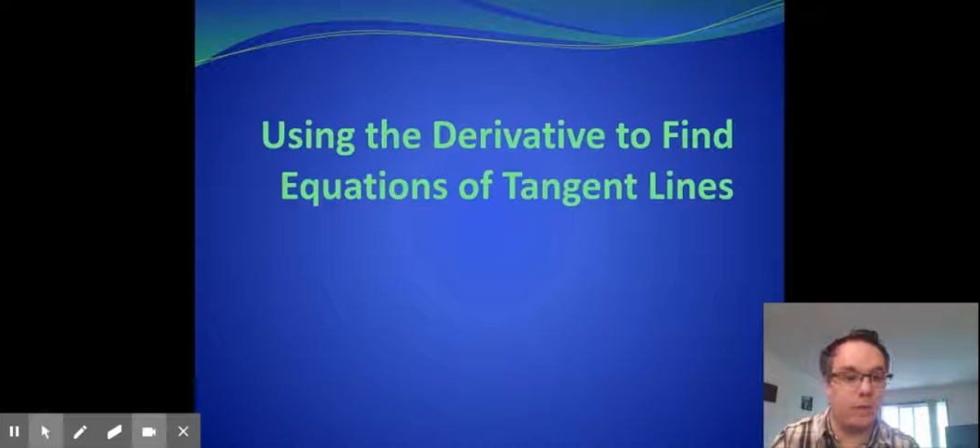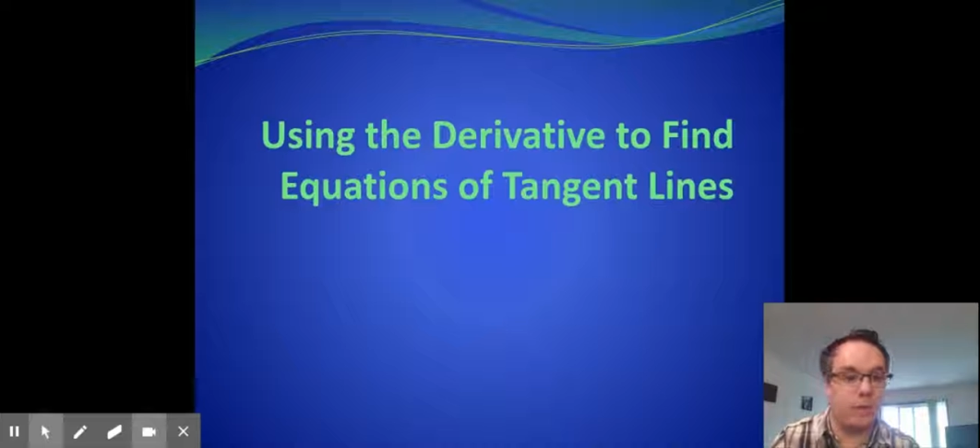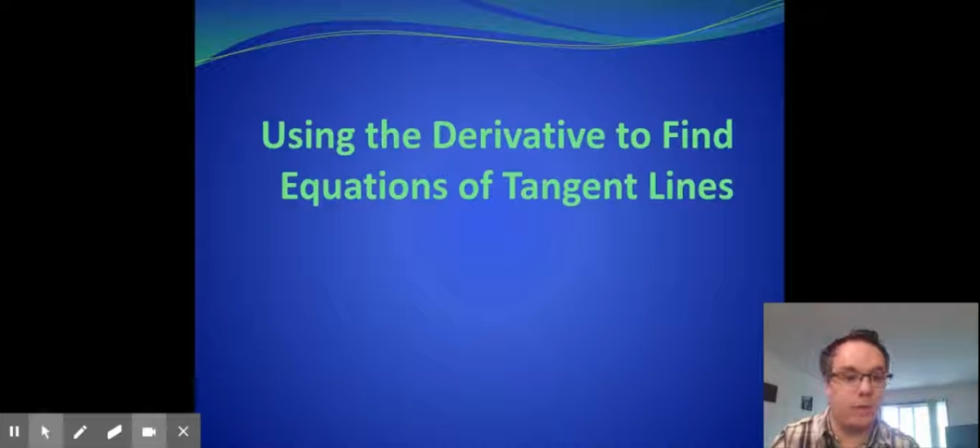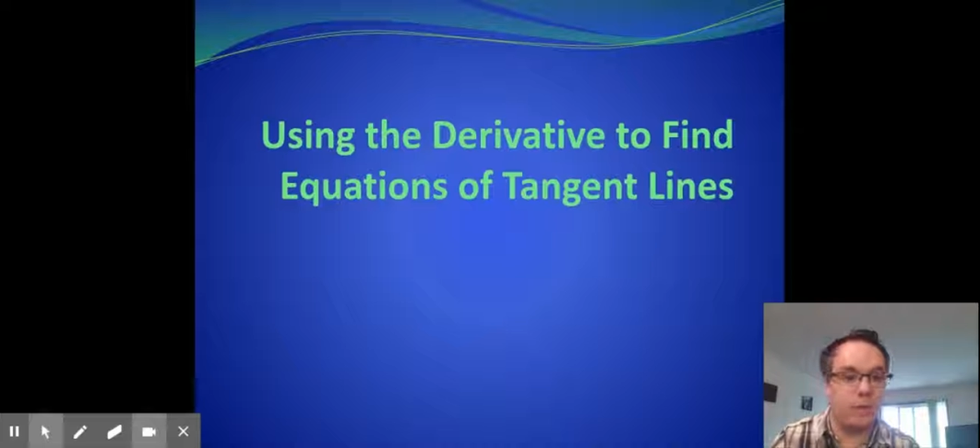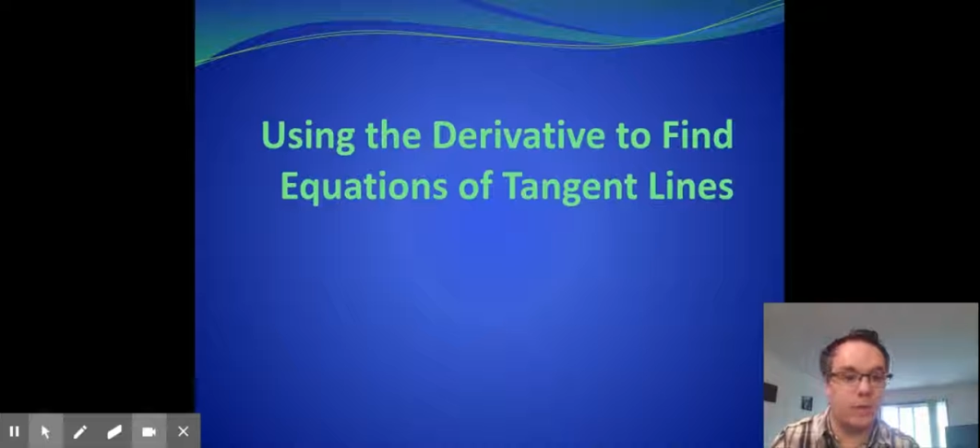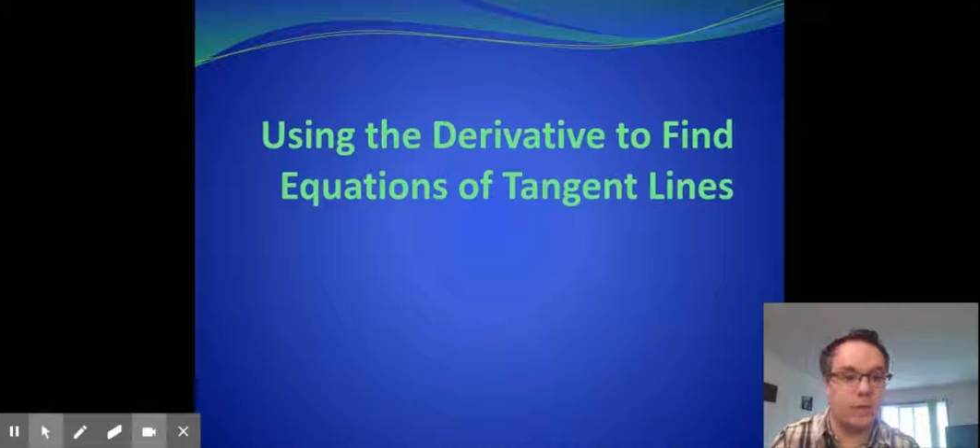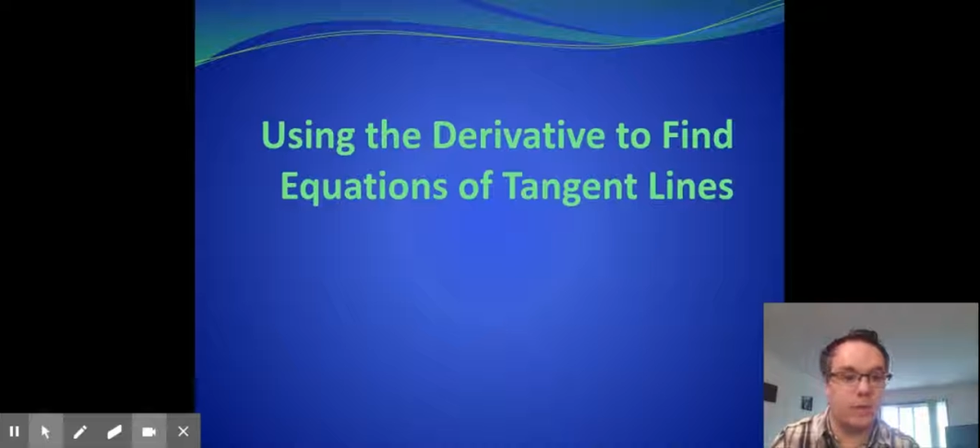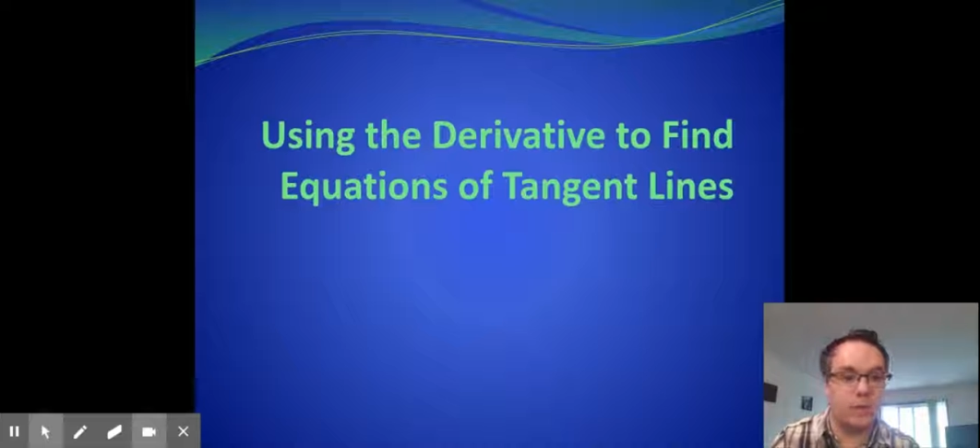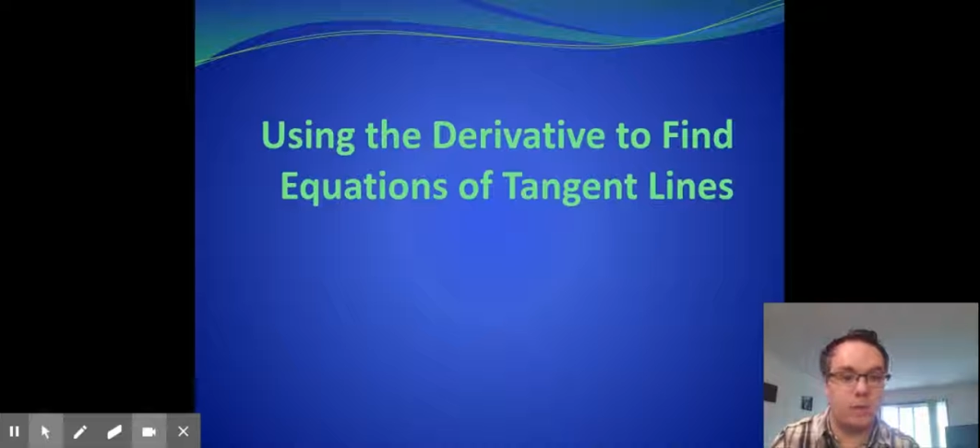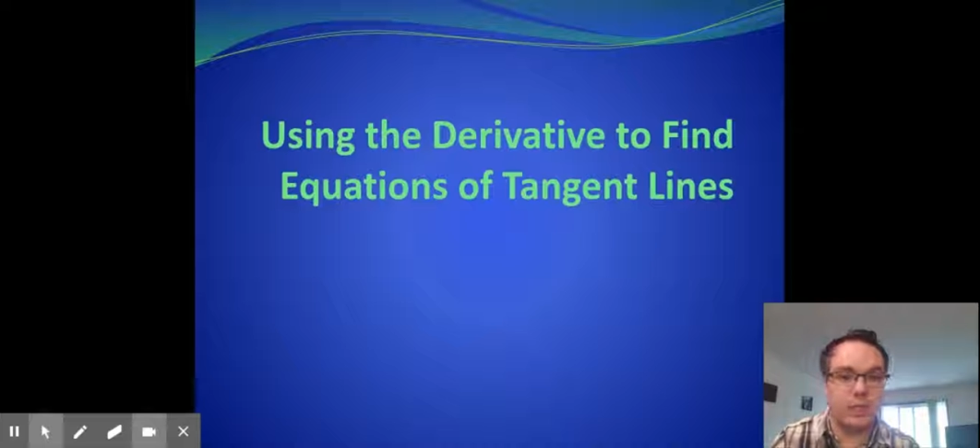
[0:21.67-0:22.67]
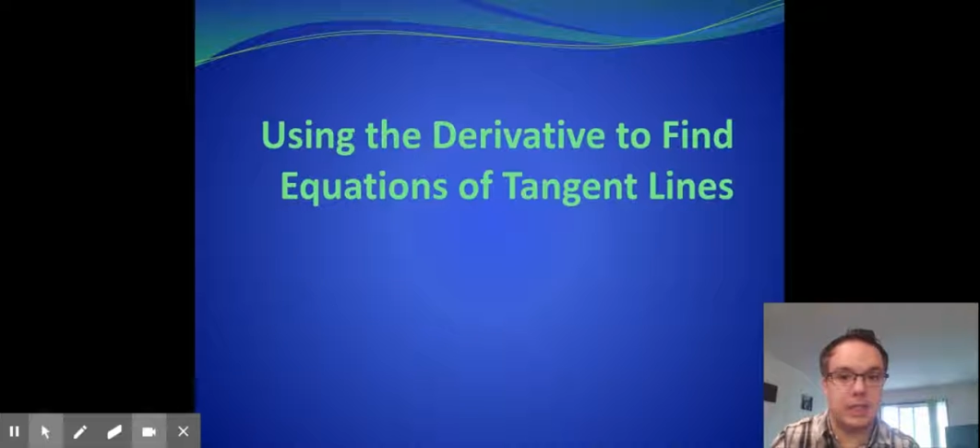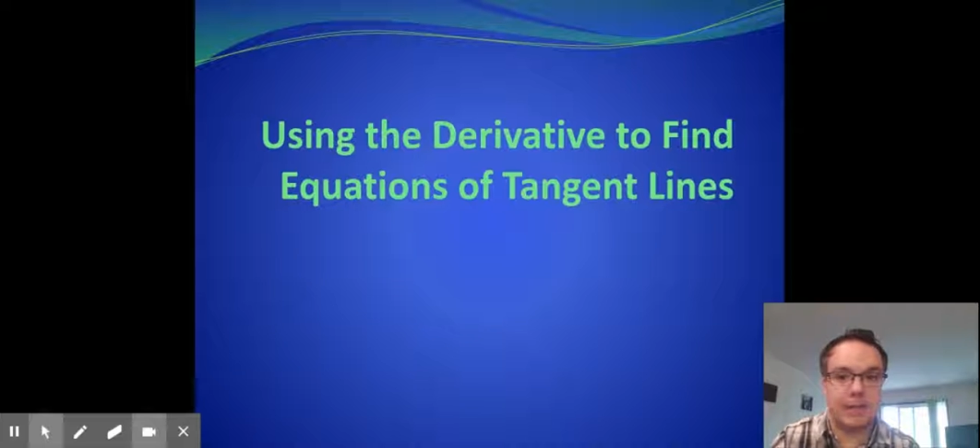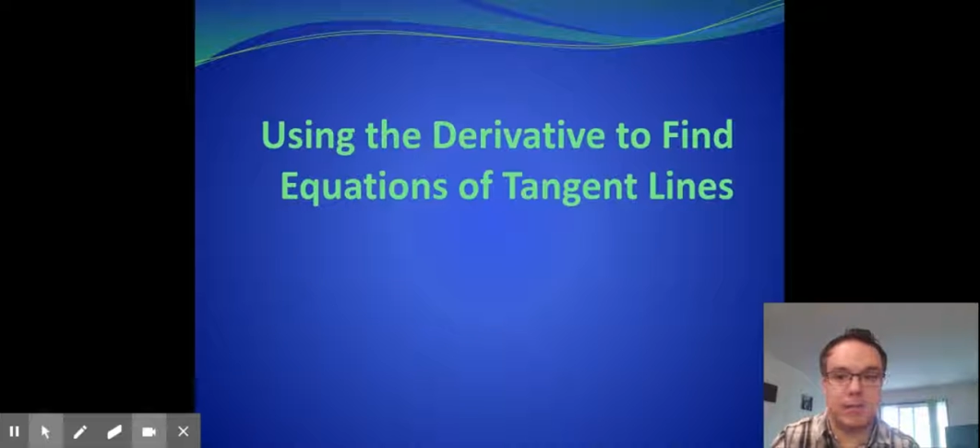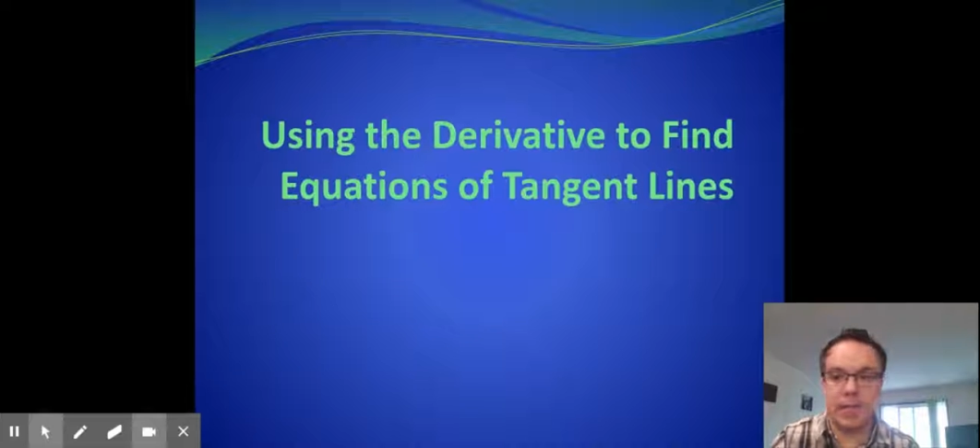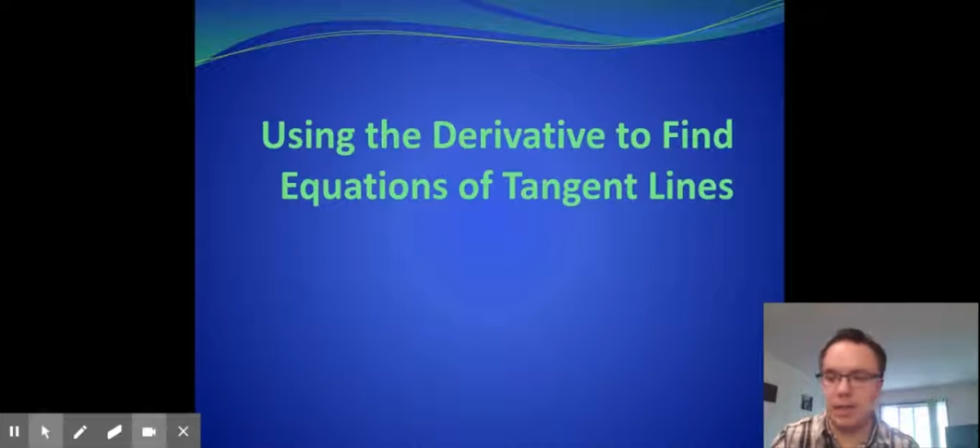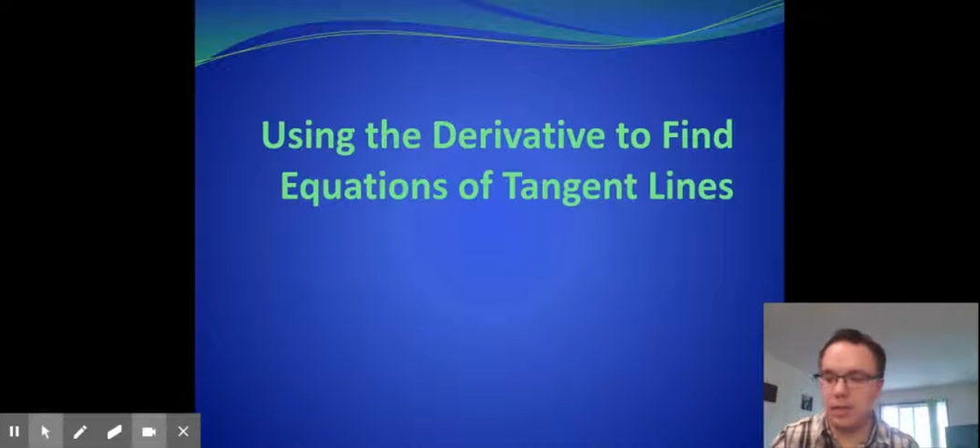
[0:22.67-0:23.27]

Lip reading: rules to do the same thing.